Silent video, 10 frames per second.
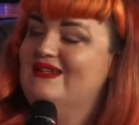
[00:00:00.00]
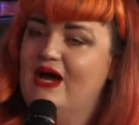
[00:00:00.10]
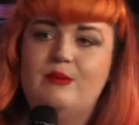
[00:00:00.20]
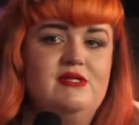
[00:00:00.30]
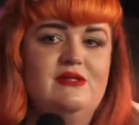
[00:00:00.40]

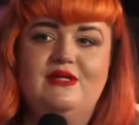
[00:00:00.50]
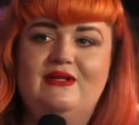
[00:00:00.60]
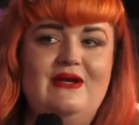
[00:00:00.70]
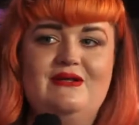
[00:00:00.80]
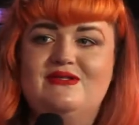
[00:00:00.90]
Yeah, absolutely
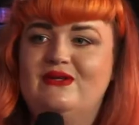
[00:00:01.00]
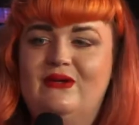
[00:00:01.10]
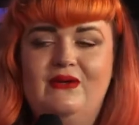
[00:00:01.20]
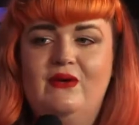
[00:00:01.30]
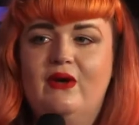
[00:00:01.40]
learned,
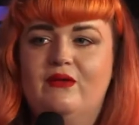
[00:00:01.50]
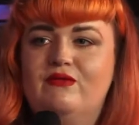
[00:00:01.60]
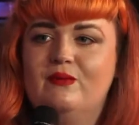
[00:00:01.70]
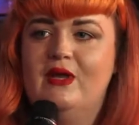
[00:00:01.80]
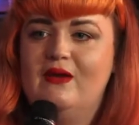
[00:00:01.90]
and
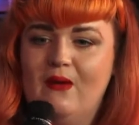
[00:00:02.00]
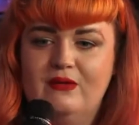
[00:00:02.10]
from like all the